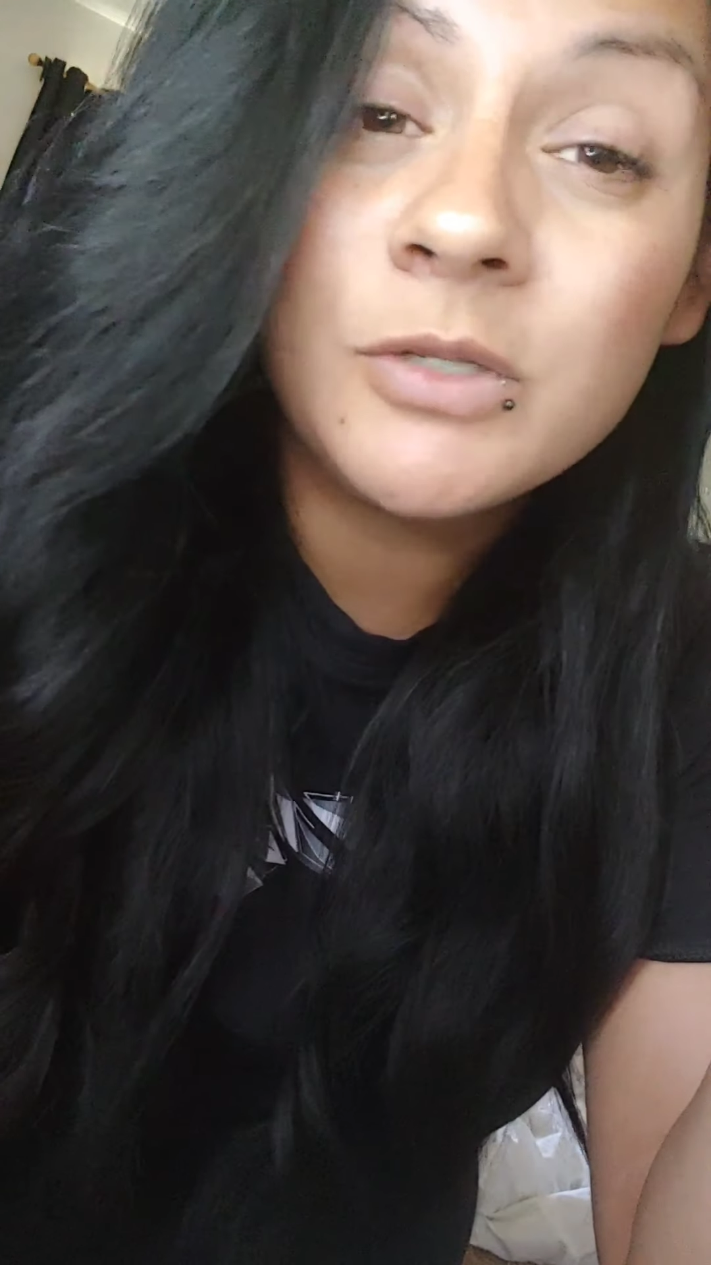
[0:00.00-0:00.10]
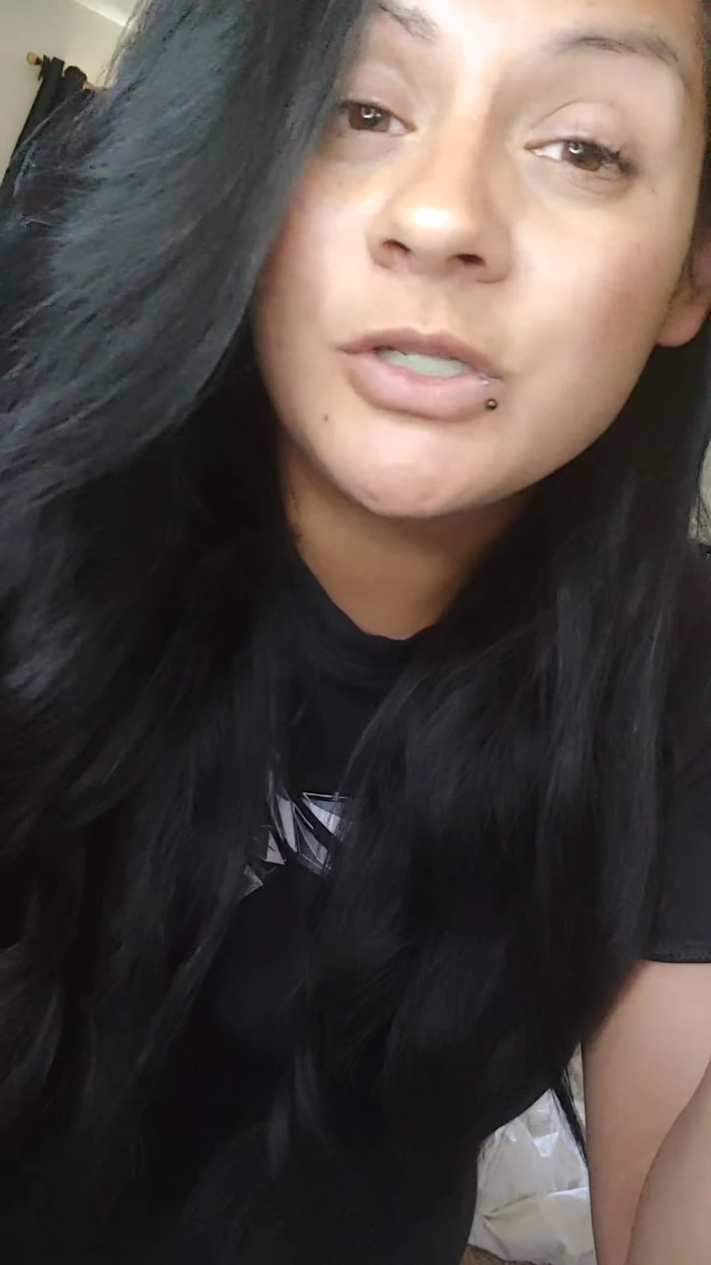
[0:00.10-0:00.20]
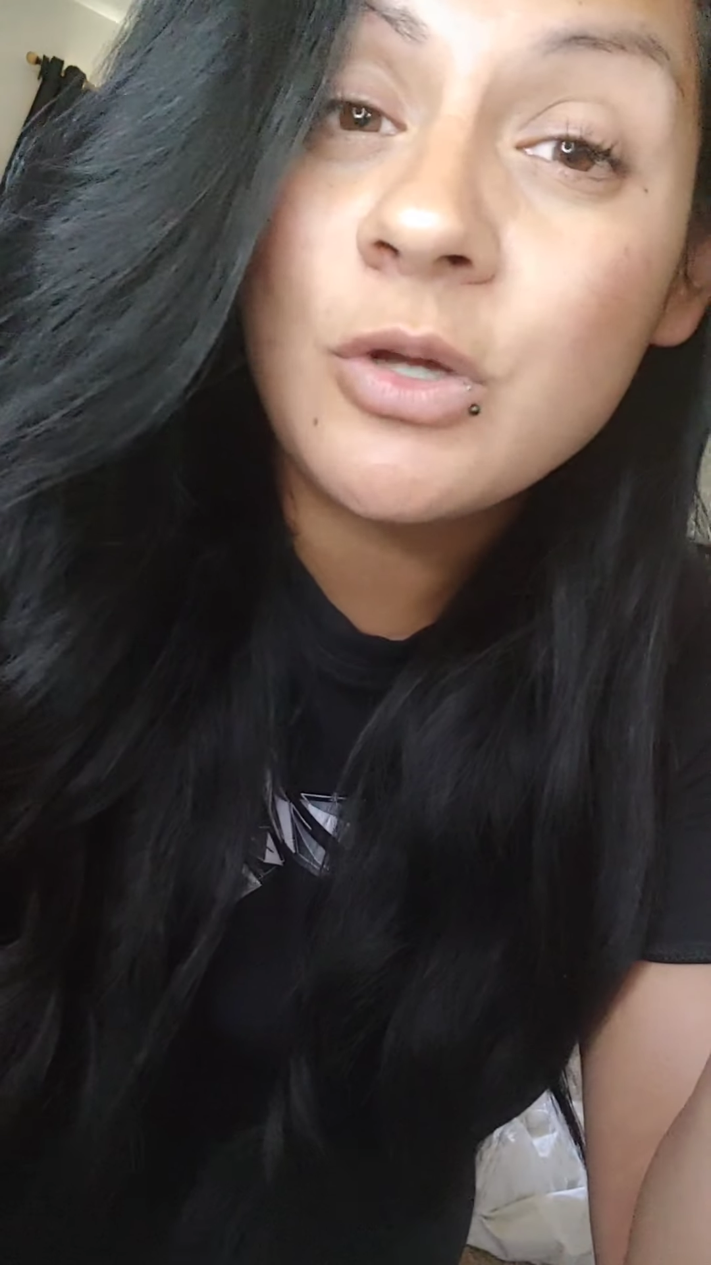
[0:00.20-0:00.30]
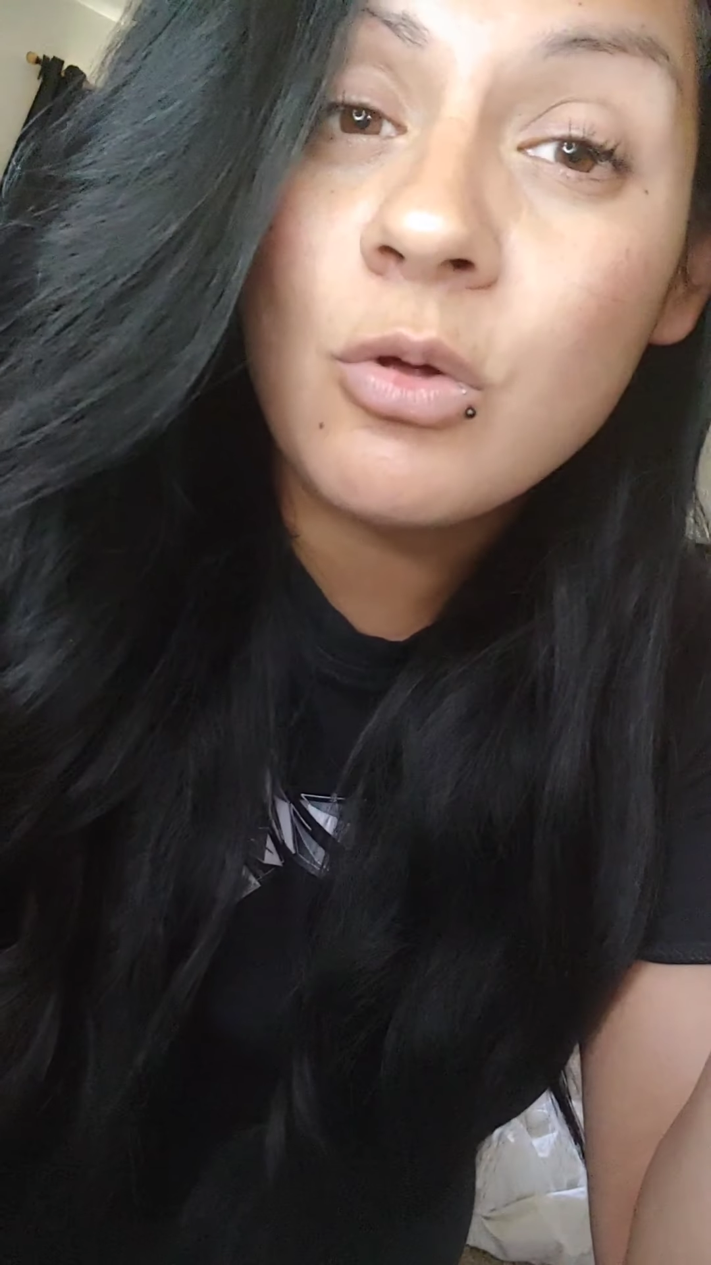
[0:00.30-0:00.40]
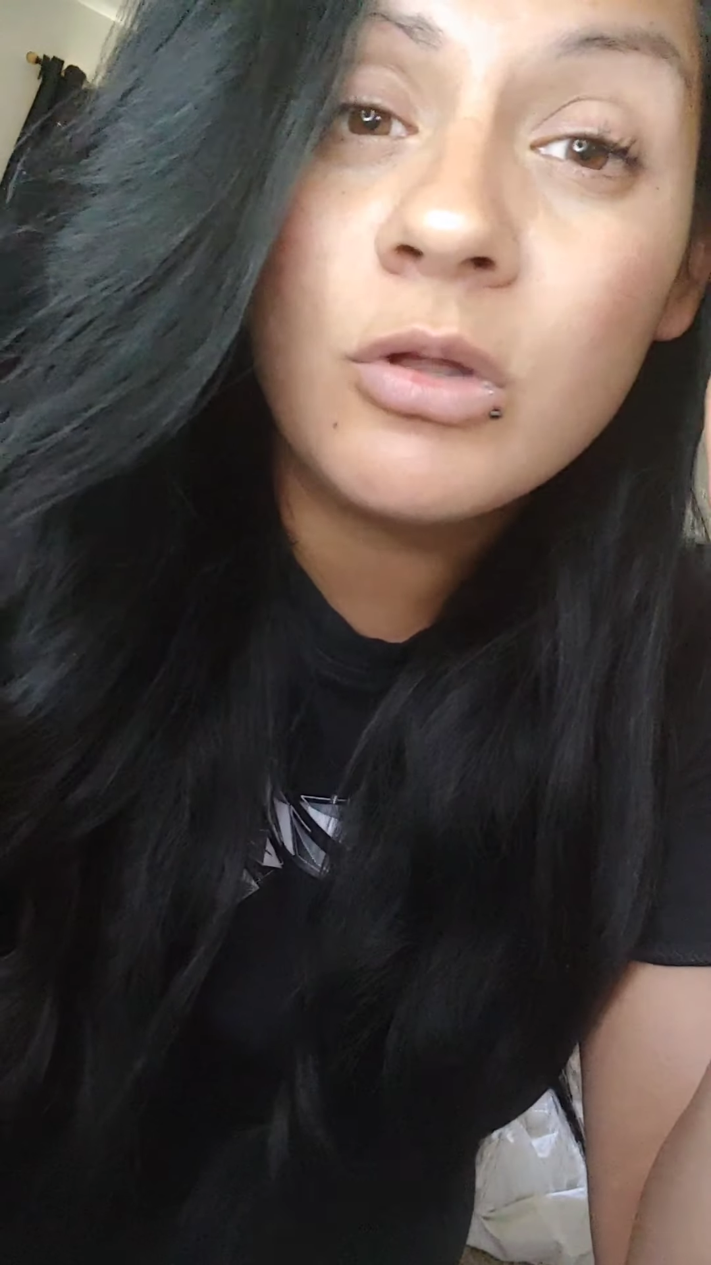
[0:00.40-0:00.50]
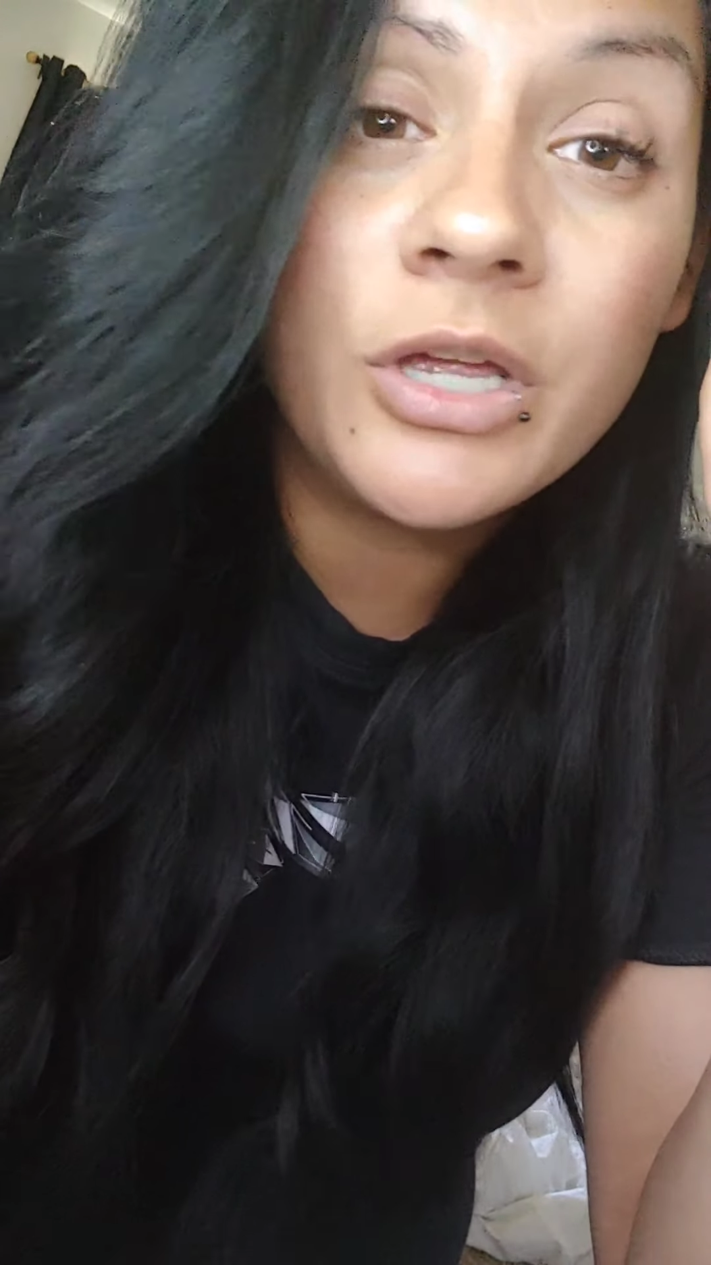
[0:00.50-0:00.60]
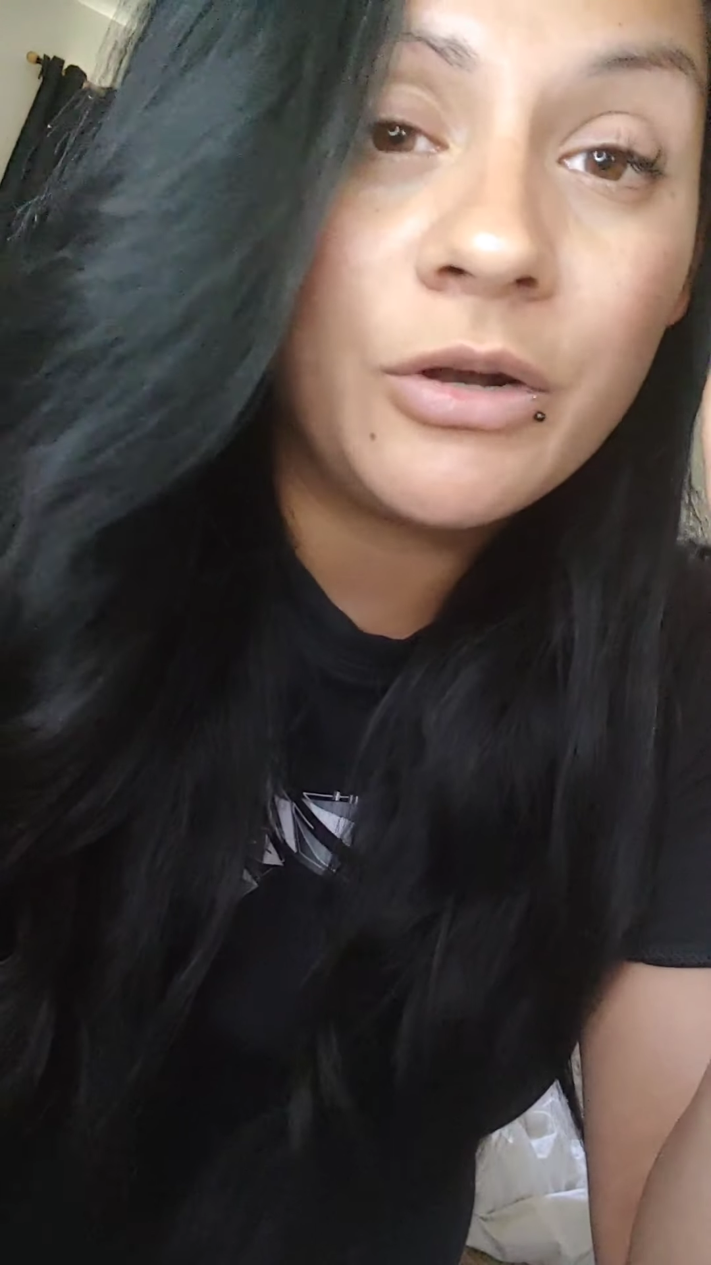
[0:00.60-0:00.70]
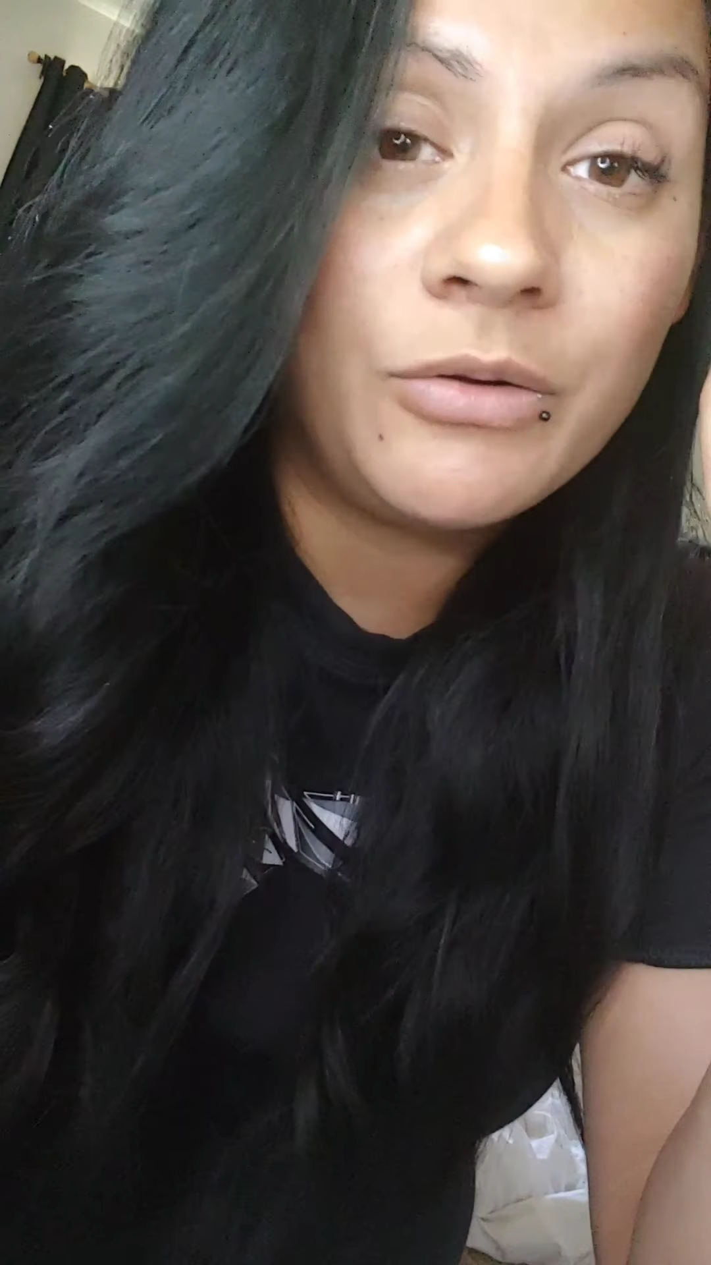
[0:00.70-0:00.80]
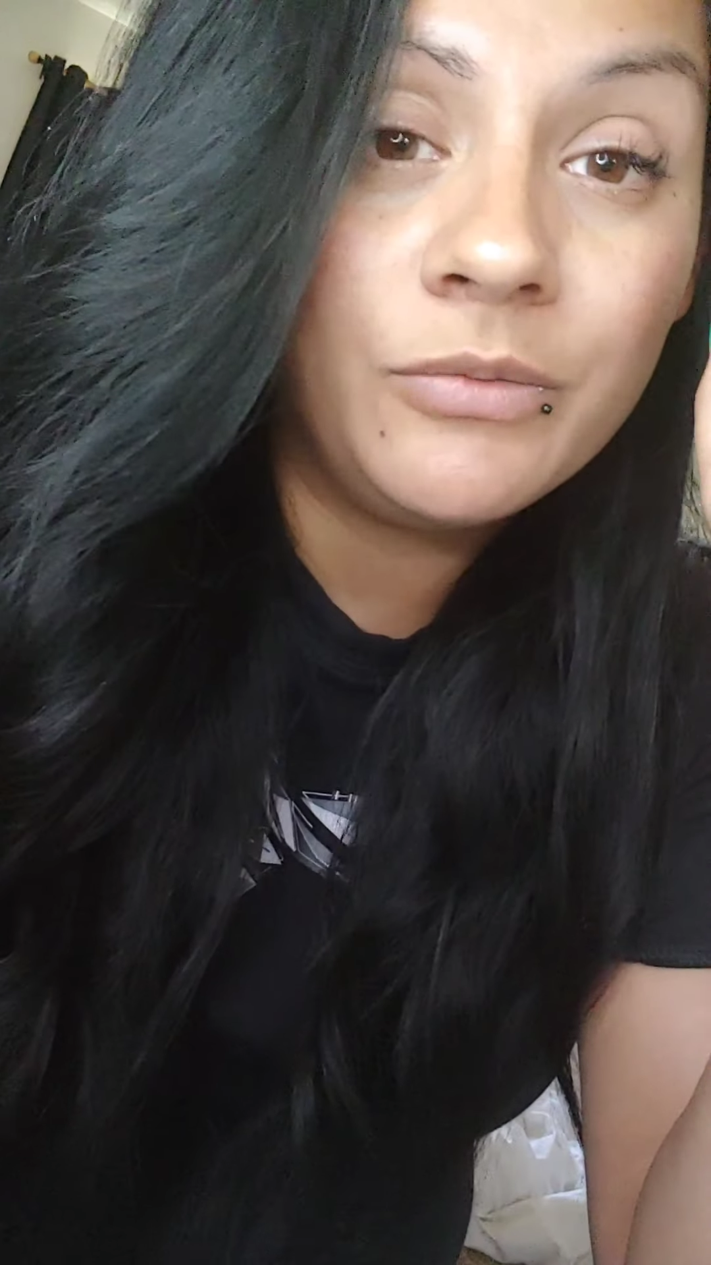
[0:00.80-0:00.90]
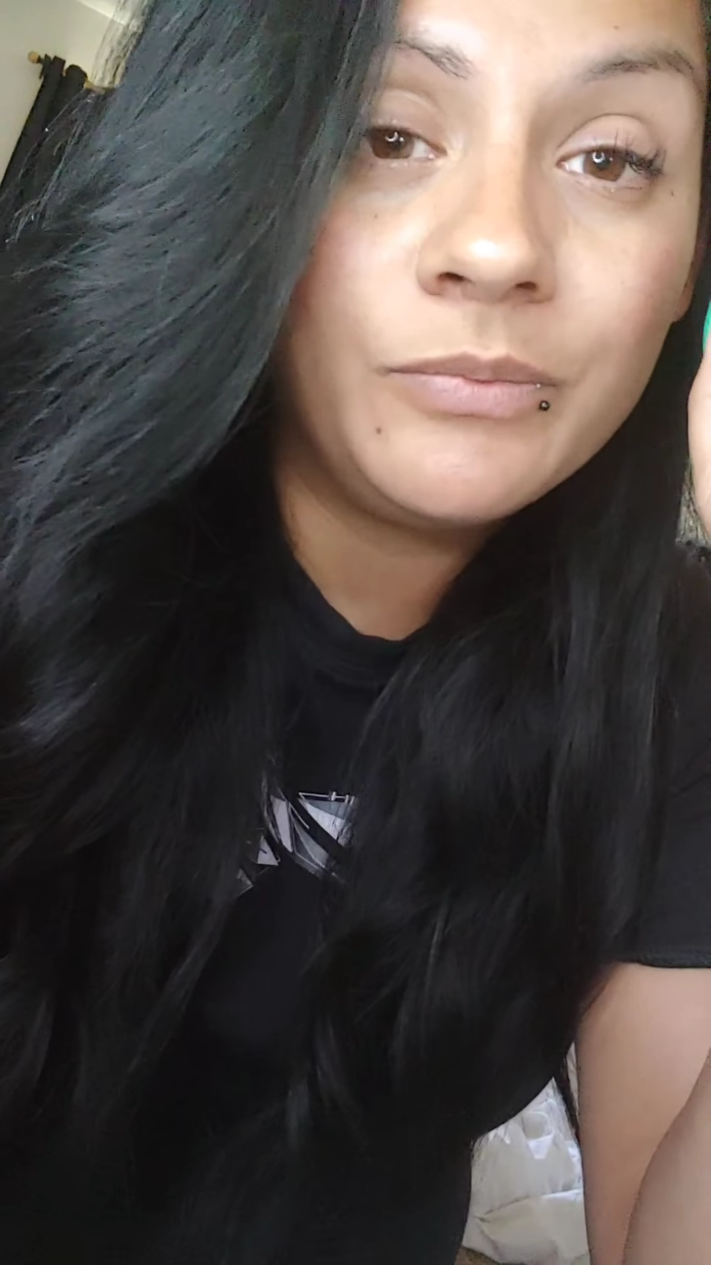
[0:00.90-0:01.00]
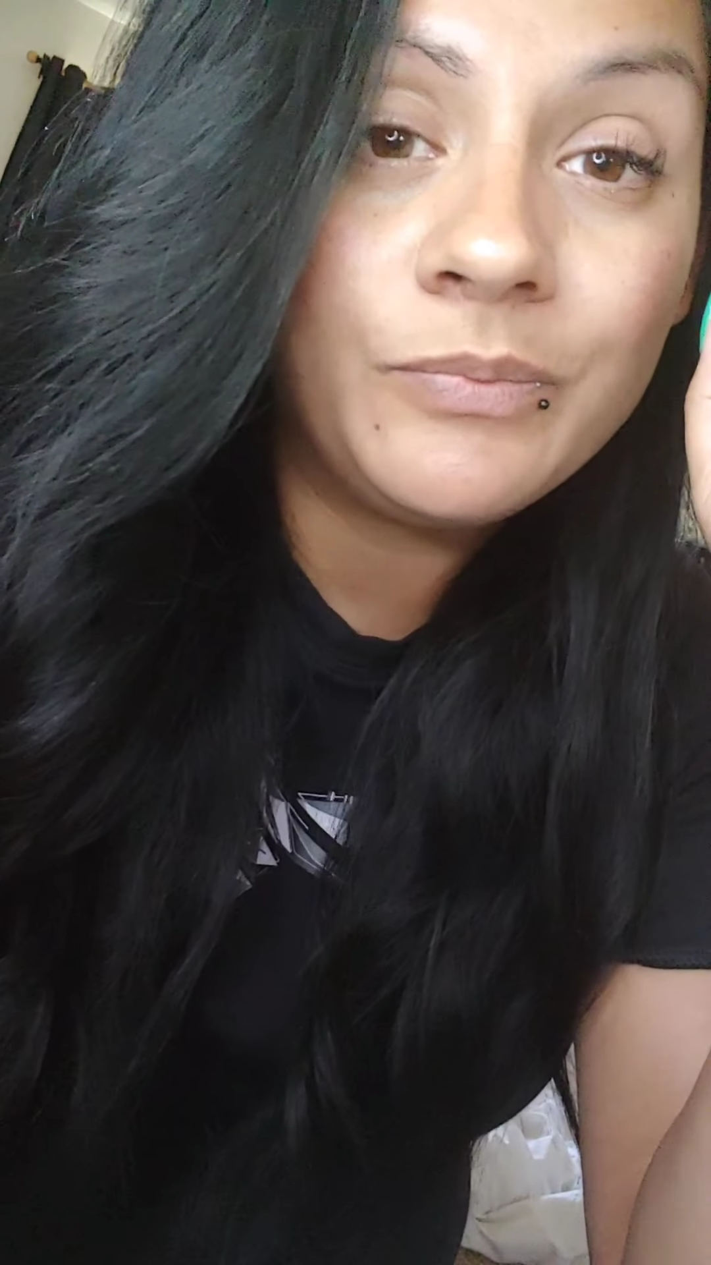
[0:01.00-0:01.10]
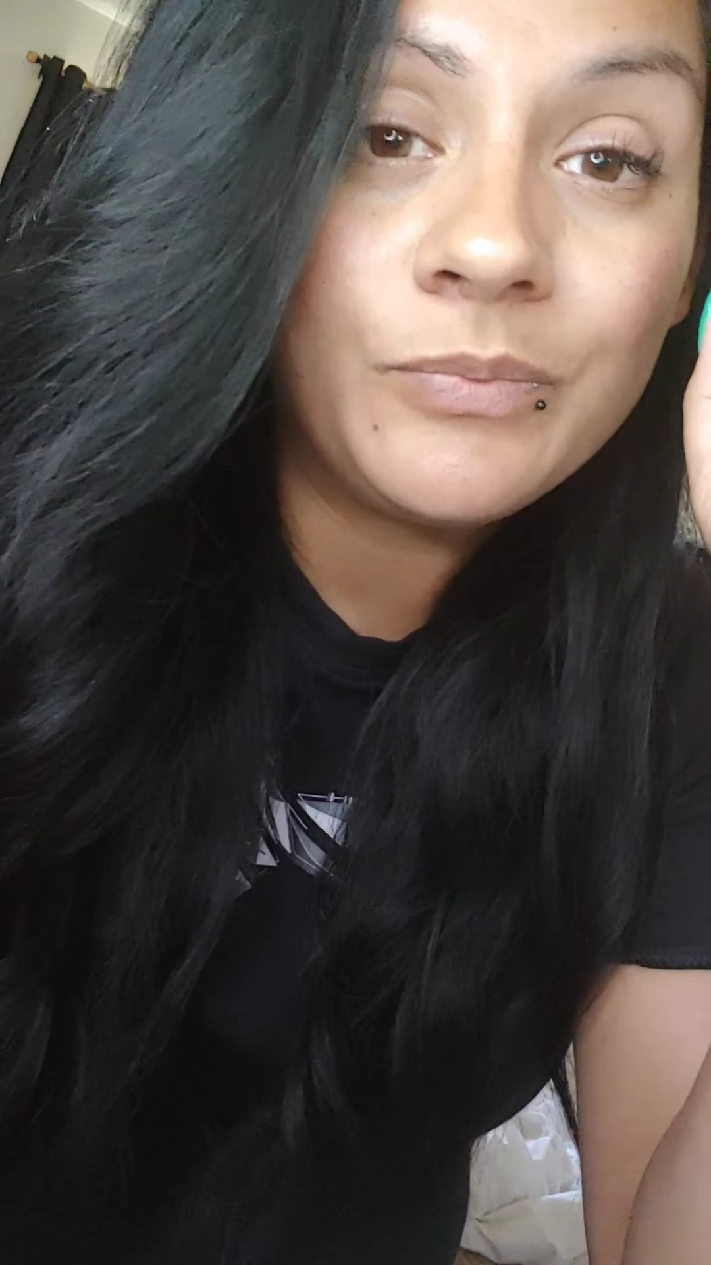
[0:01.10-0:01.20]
so little,